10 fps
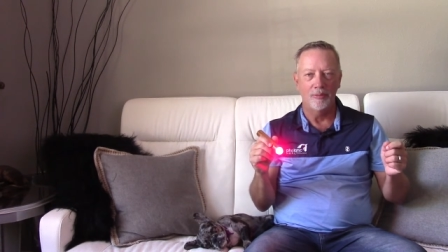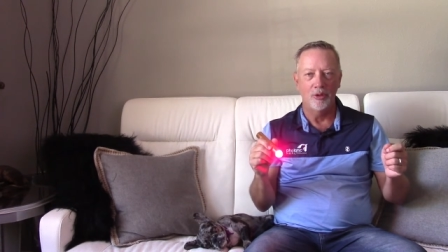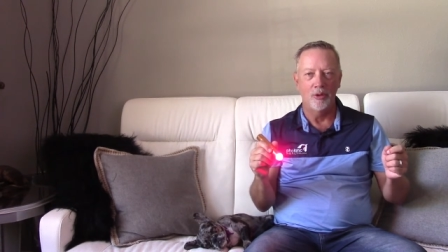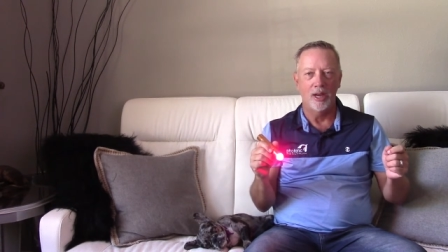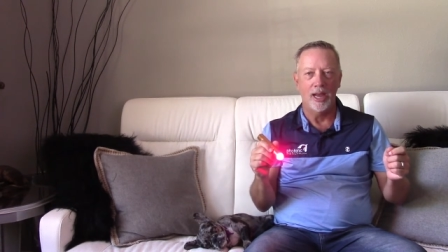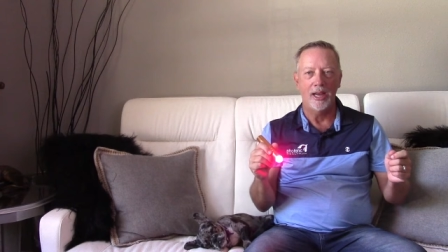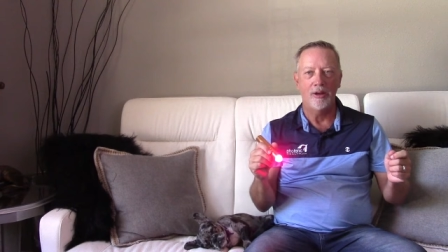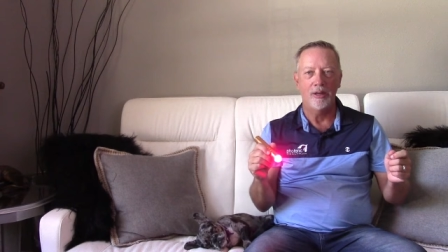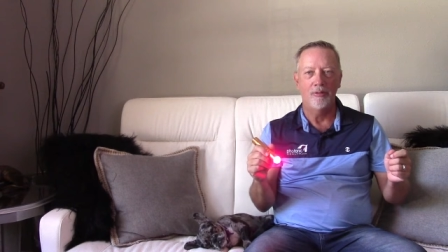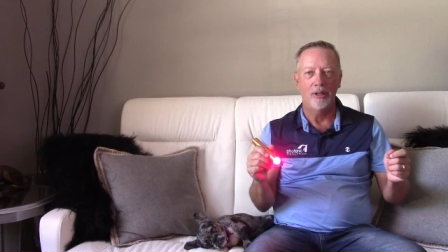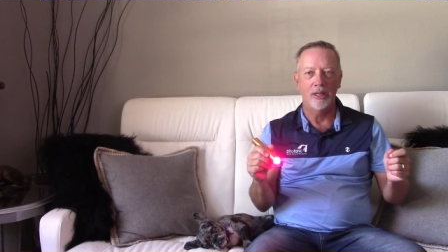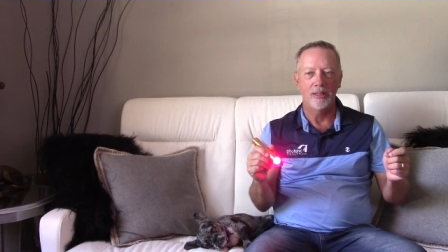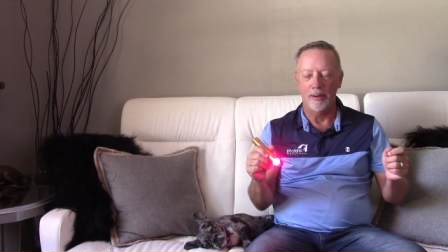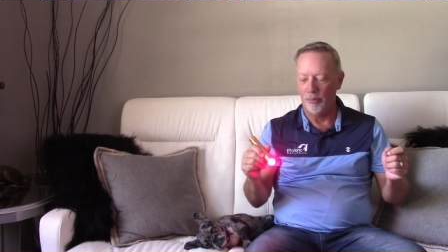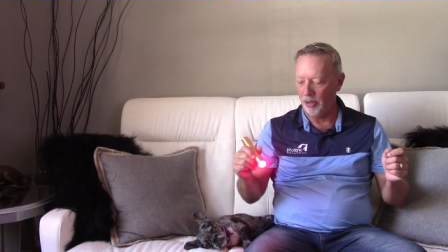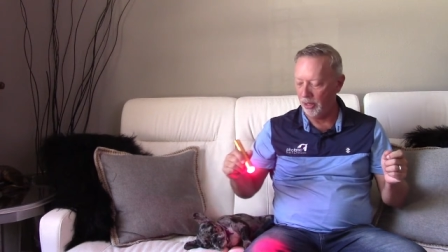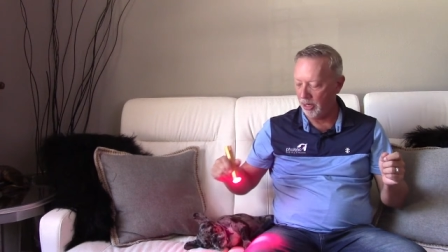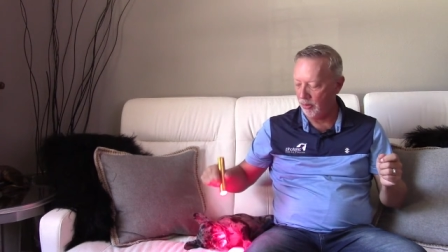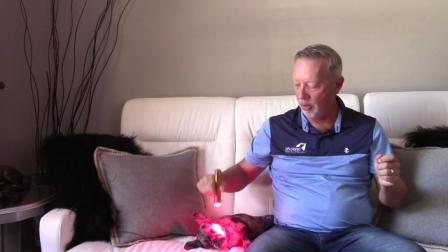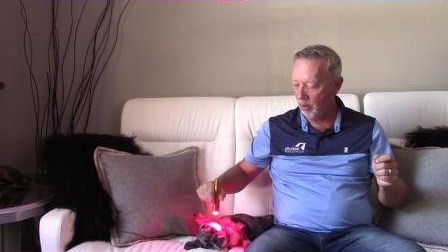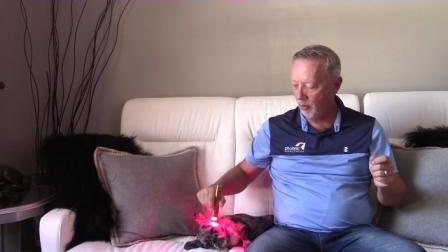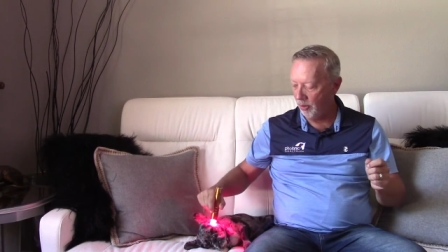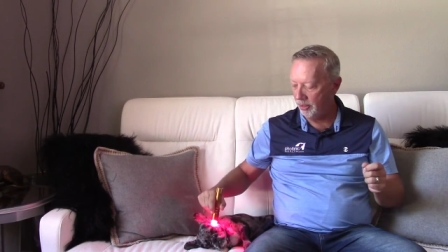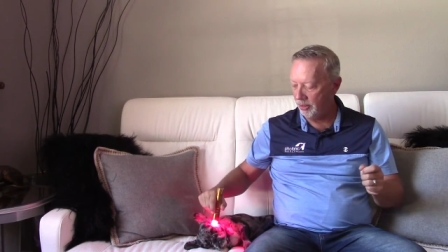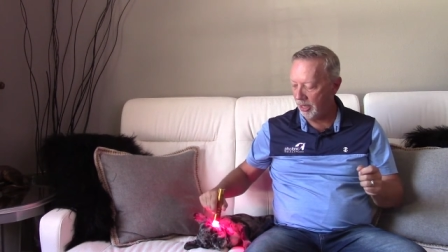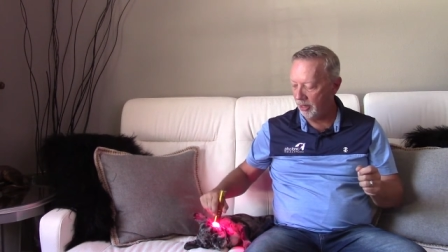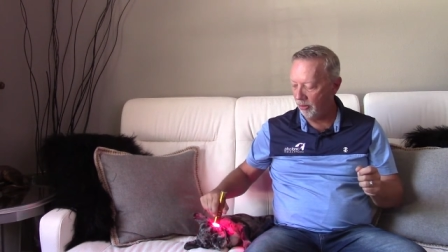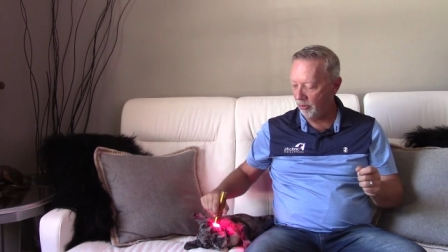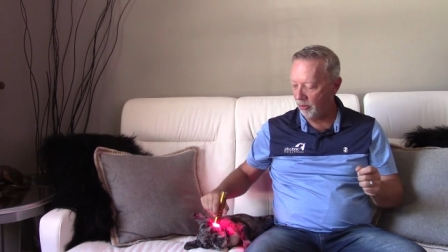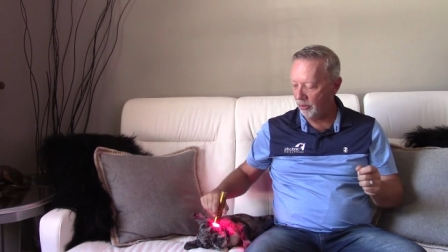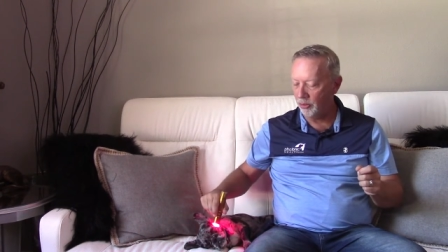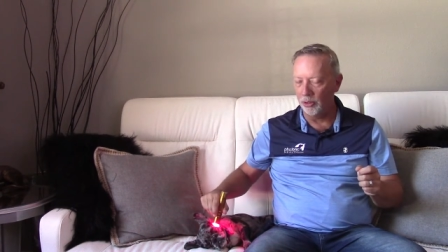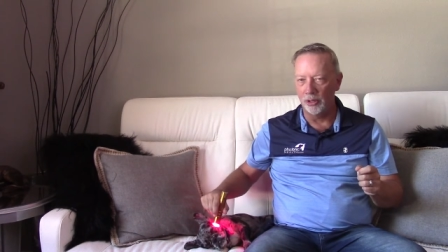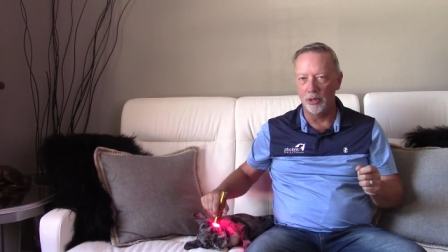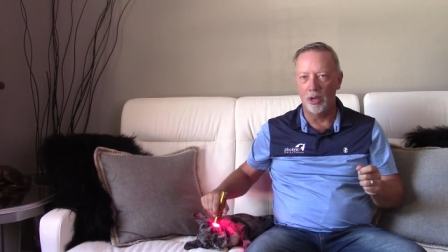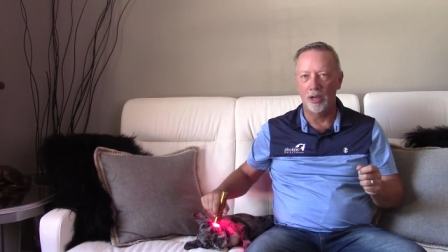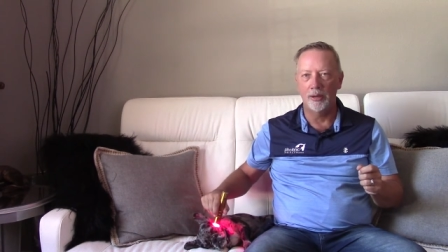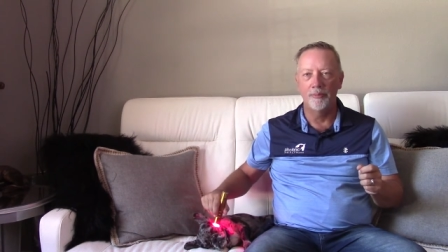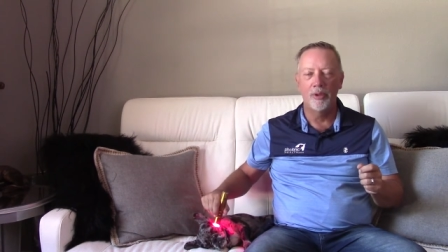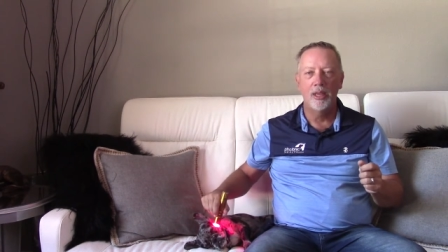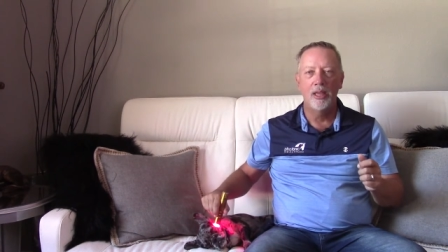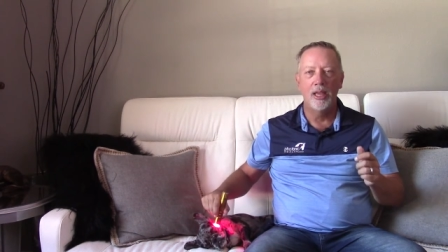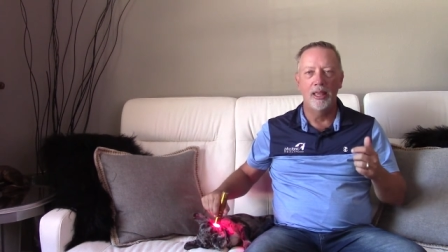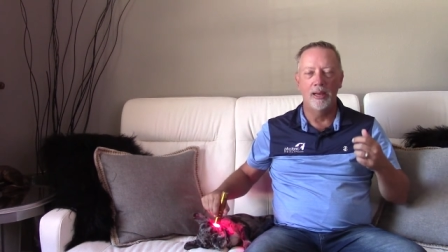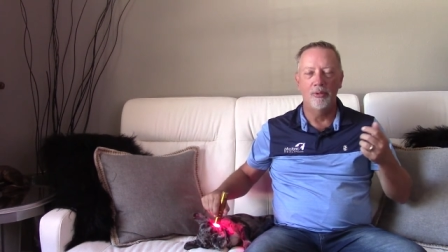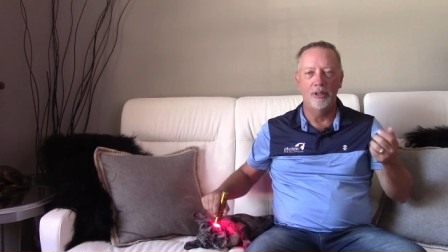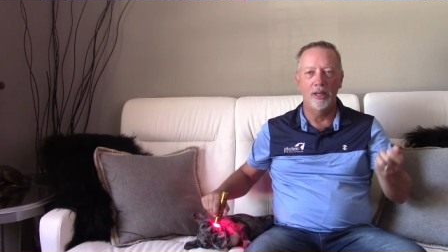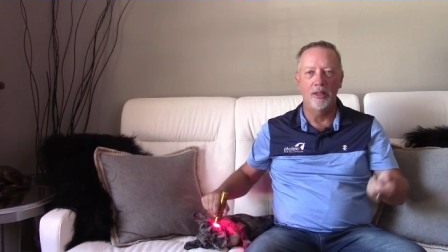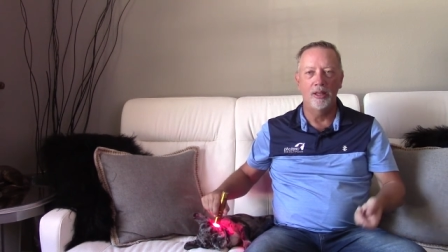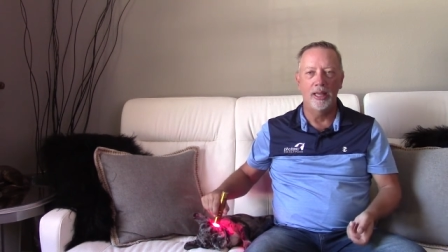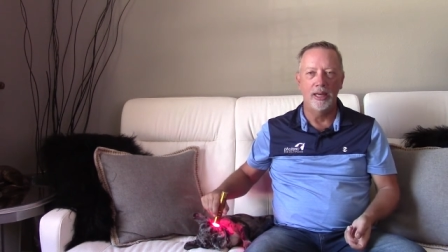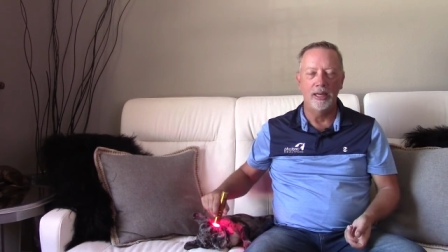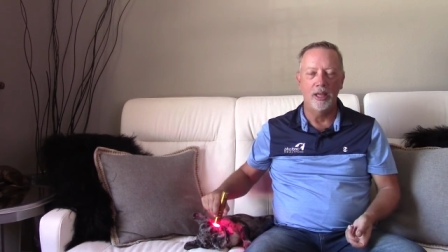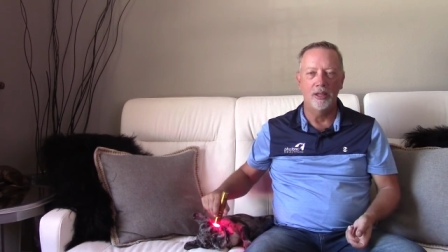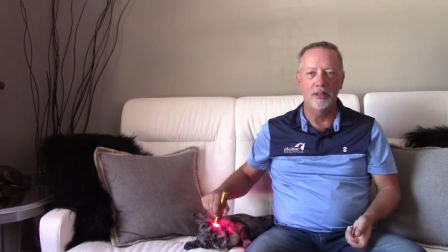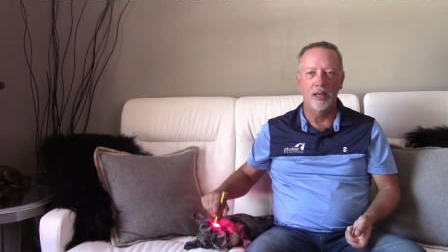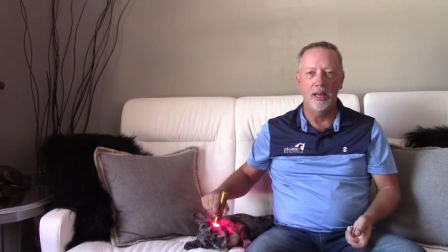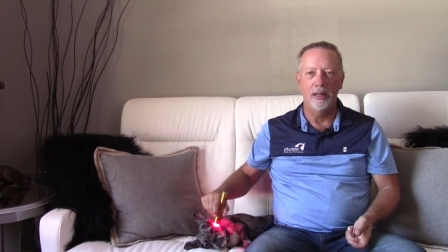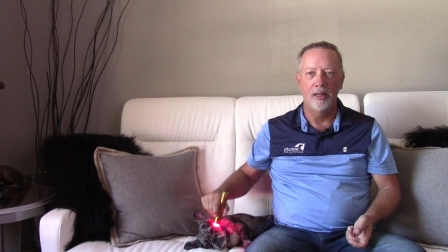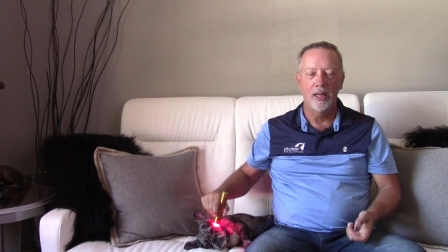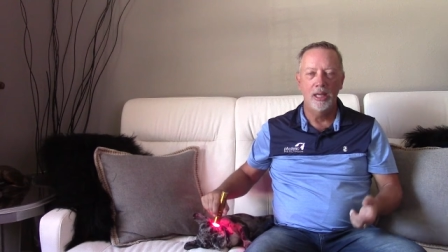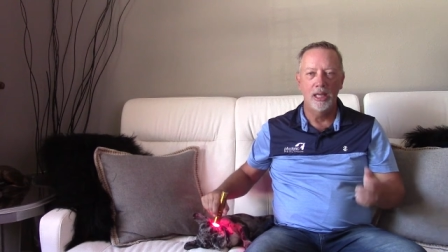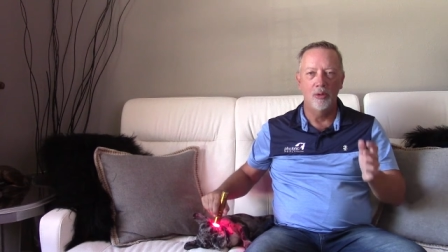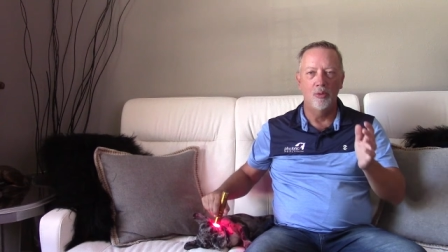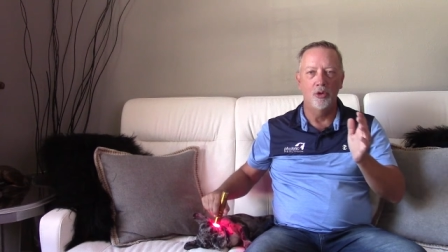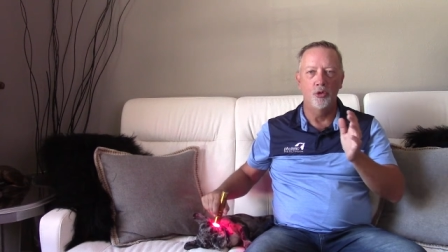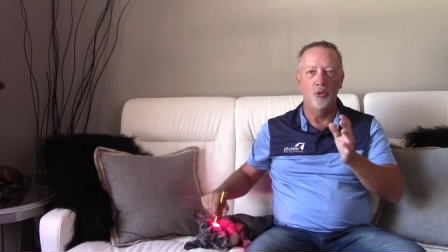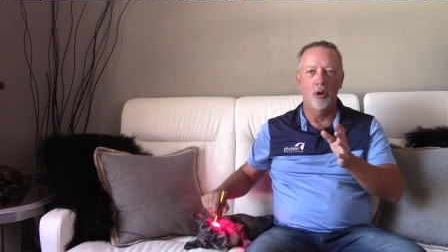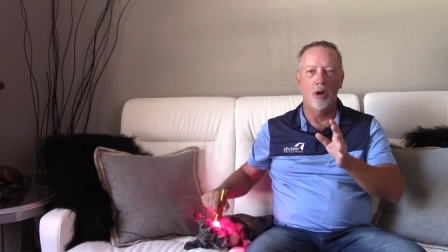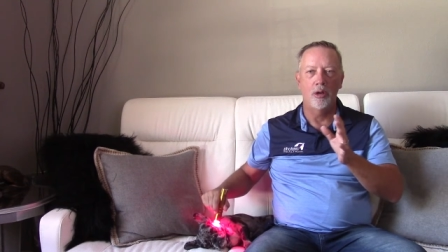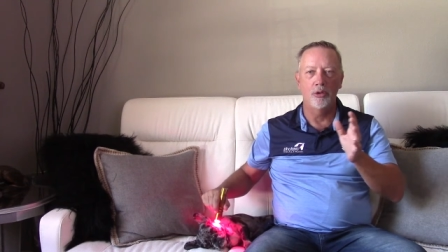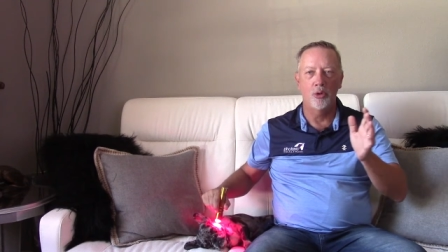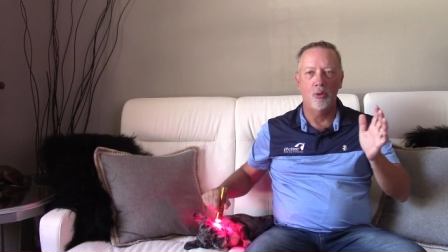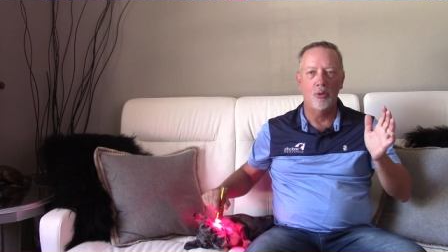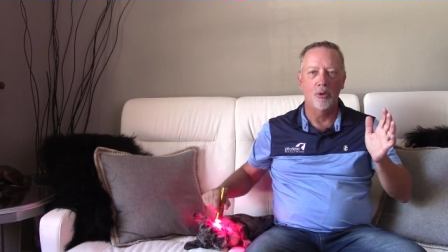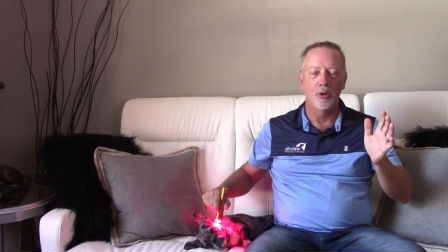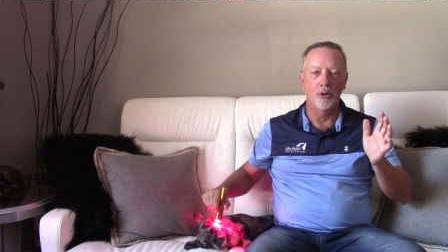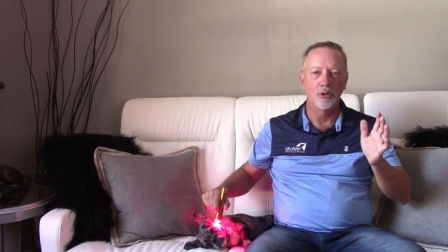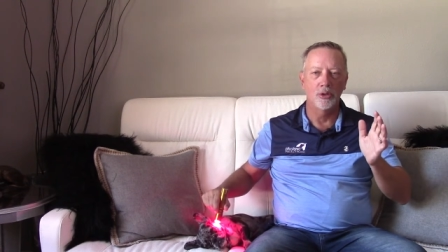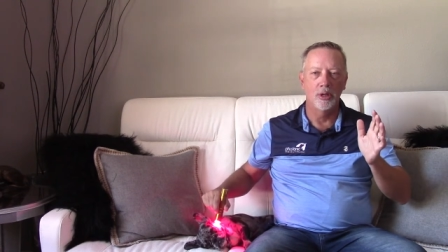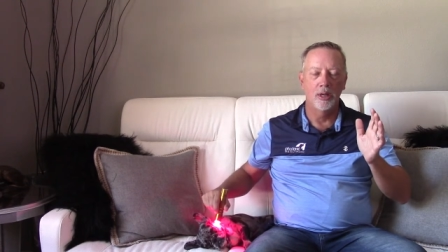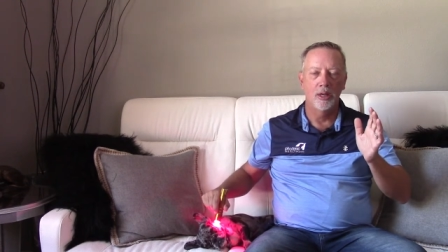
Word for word: doing high release, I put it on one side of the horse or a dog, and then I put the other light on the other side. It will draw towards